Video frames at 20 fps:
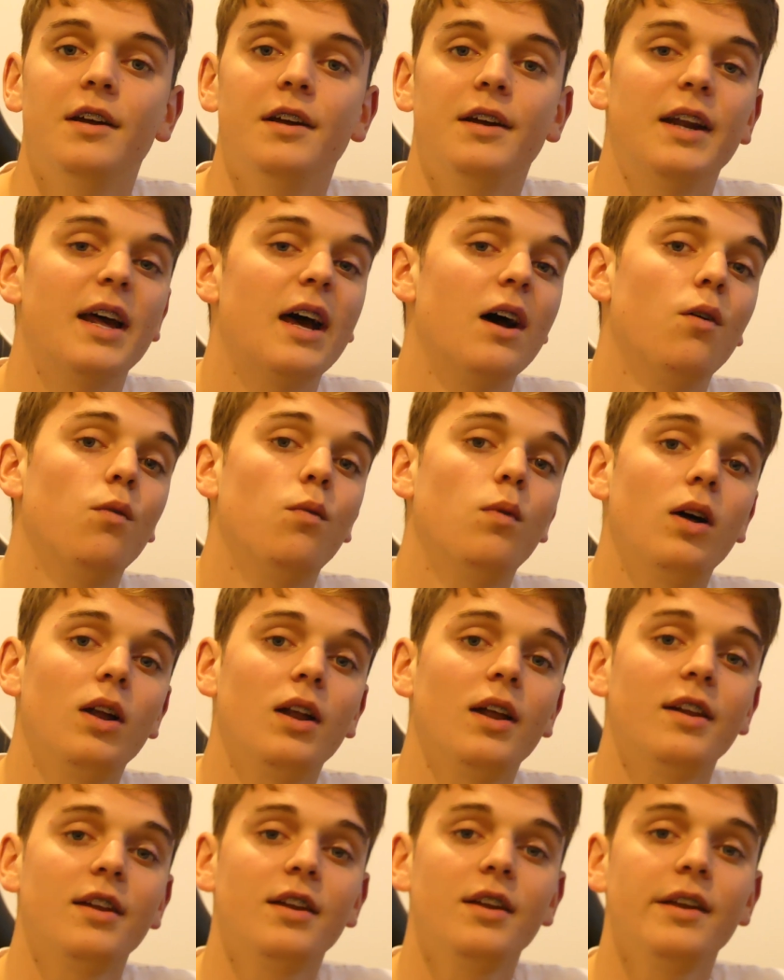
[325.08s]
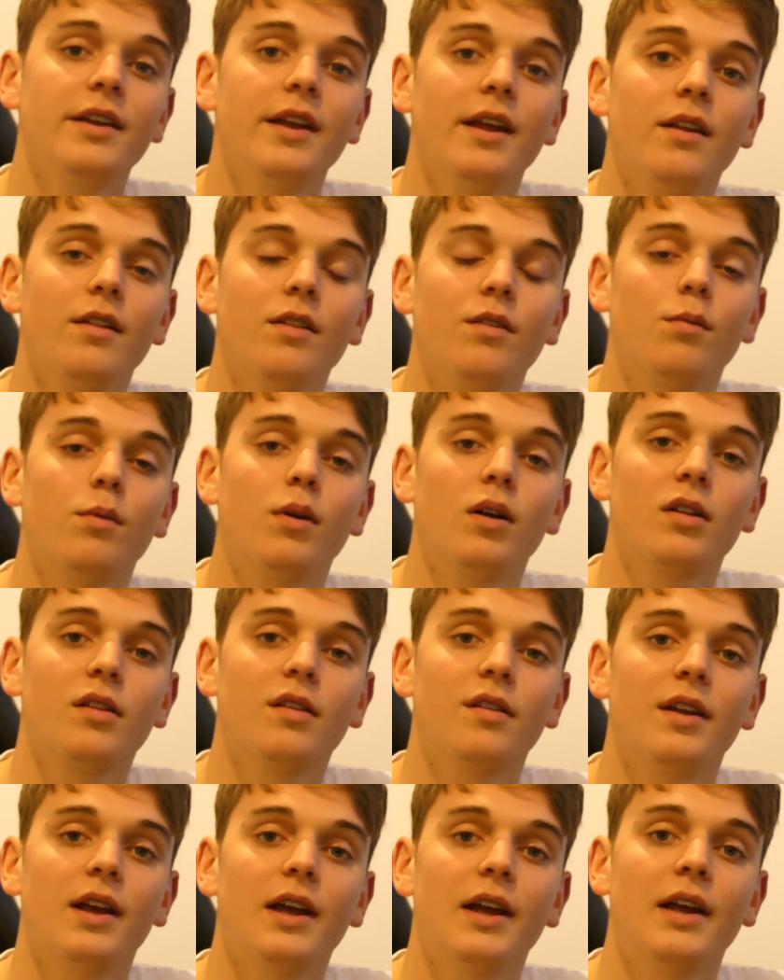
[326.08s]
Now, while I didn't get it to work
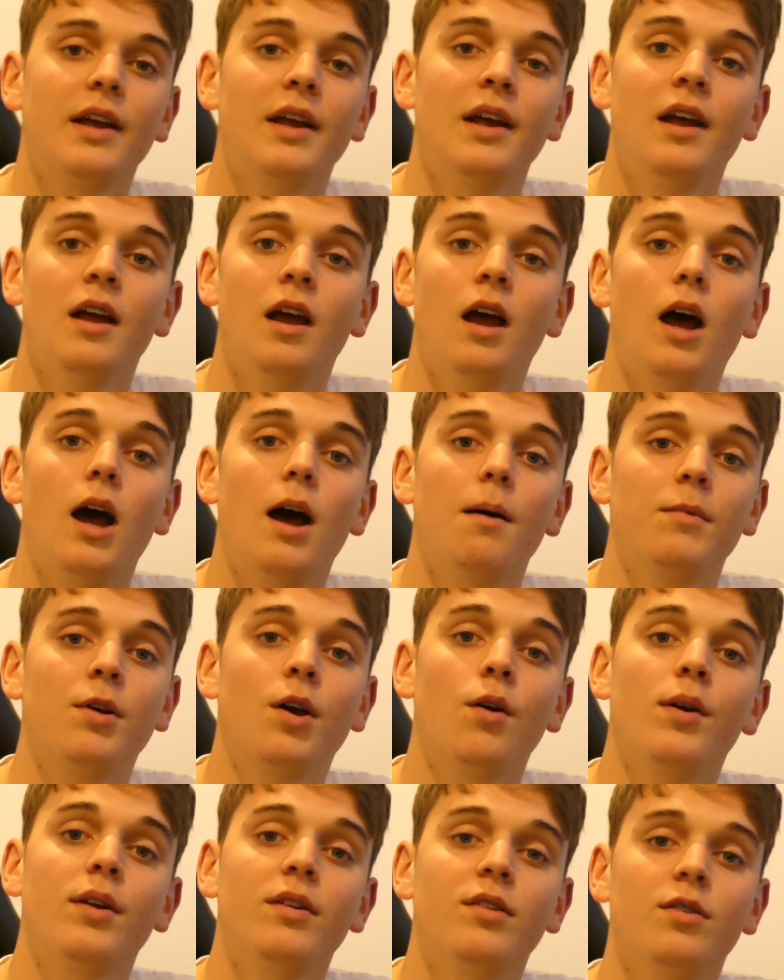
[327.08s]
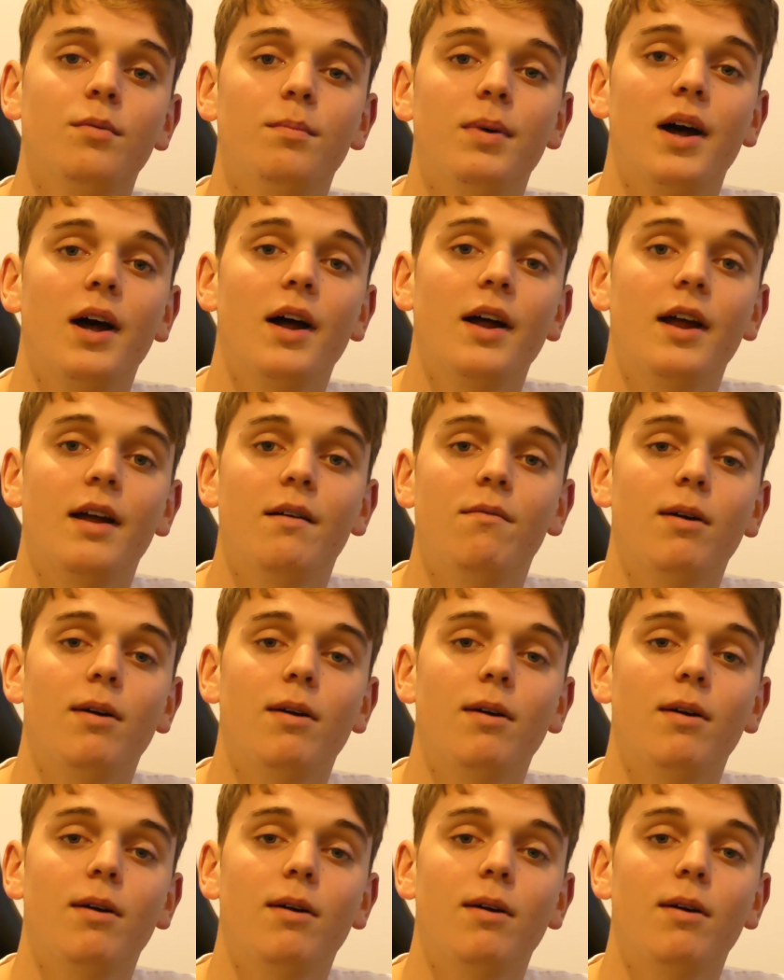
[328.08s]
today, I'm going to buy a